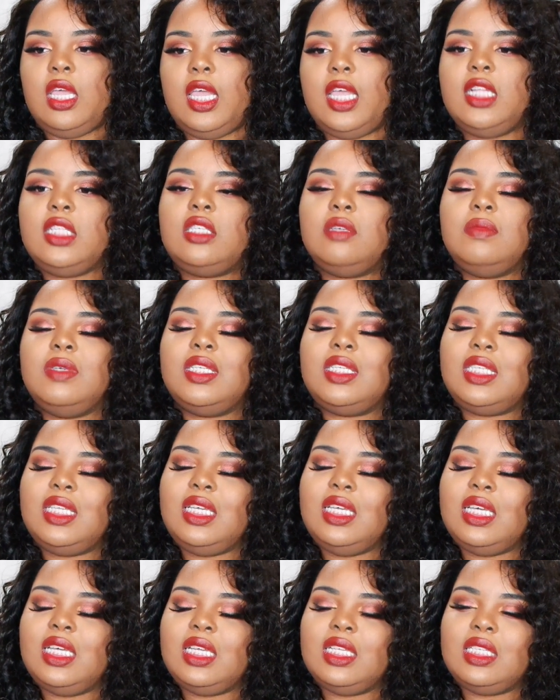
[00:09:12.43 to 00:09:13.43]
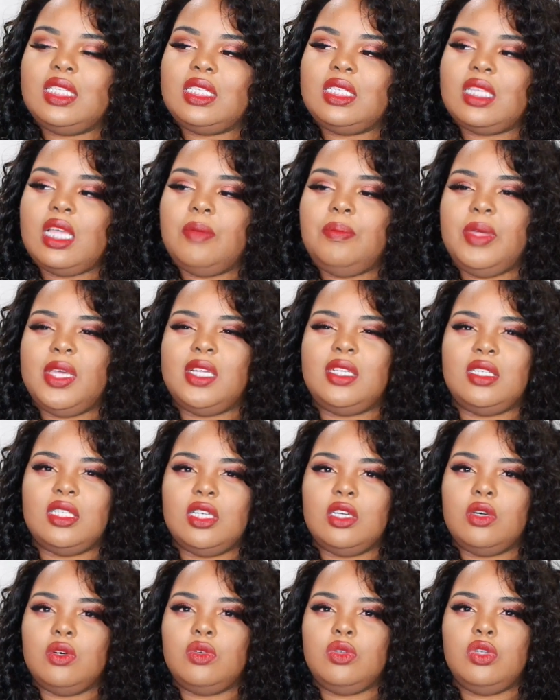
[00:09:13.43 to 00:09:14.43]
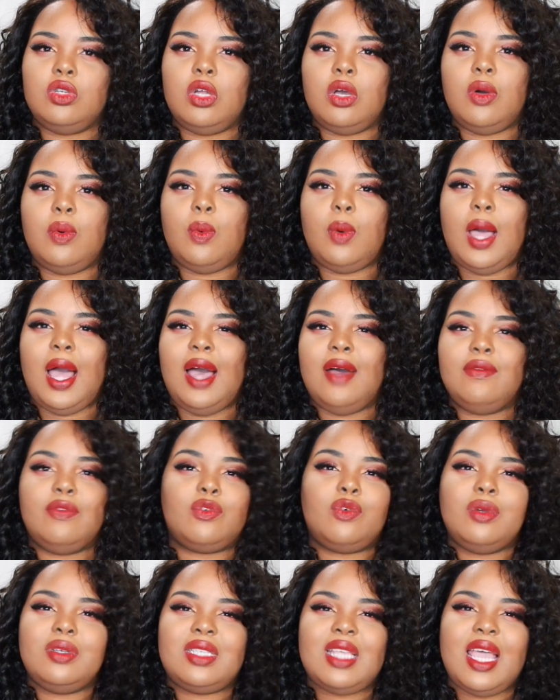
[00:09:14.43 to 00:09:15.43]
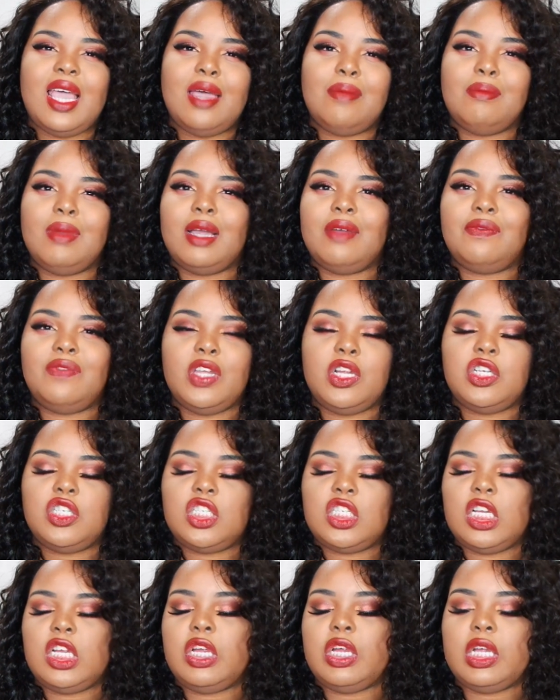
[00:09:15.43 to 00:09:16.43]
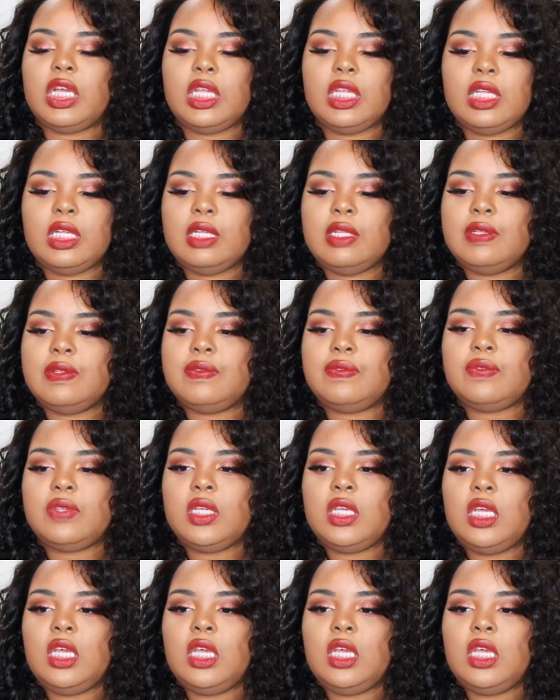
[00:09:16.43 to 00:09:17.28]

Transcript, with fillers: intimacy is a big deal. You know, I, of course, I have my fair share of.